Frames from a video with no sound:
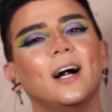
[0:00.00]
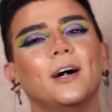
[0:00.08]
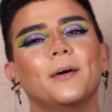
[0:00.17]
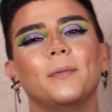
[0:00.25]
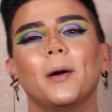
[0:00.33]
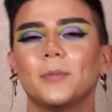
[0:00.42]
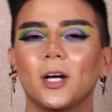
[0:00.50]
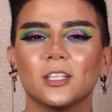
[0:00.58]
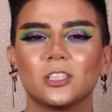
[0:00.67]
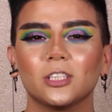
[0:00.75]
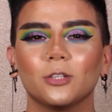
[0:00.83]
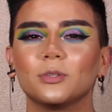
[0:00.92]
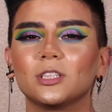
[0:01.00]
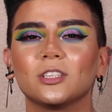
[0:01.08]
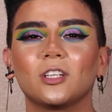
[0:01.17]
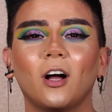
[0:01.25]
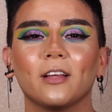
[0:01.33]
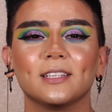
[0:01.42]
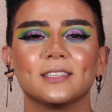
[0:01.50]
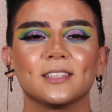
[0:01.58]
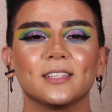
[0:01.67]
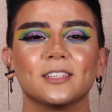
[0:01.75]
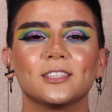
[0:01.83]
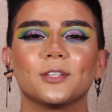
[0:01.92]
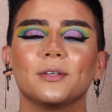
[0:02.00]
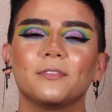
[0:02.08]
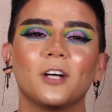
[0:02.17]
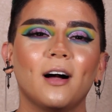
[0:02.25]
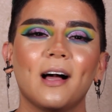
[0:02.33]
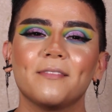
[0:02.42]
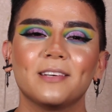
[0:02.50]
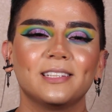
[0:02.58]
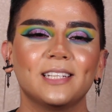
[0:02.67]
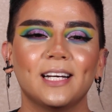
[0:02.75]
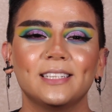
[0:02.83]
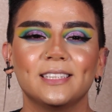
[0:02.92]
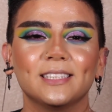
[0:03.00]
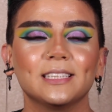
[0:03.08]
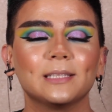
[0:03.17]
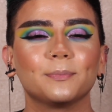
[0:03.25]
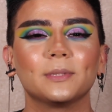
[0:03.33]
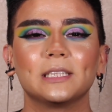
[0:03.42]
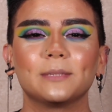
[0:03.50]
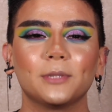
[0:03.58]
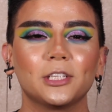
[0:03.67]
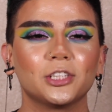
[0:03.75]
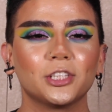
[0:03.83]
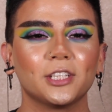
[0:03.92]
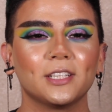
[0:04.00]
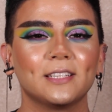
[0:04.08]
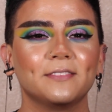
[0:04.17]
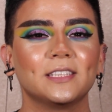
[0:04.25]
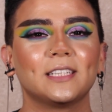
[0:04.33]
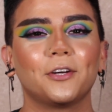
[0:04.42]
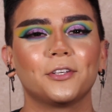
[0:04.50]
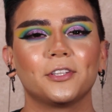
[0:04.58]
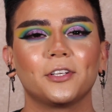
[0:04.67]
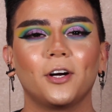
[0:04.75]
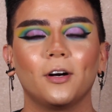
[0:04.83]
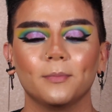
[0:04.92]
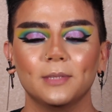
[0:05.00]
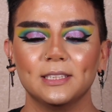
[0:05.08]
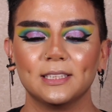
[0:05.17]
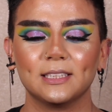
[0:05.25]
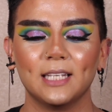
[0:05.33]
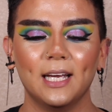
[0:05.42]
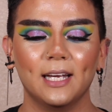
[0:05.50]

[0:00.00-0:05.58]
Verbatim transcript: Um, I'm not sure what to call this look, so if y'all have any ideas, please make sure to leave it down in the comments.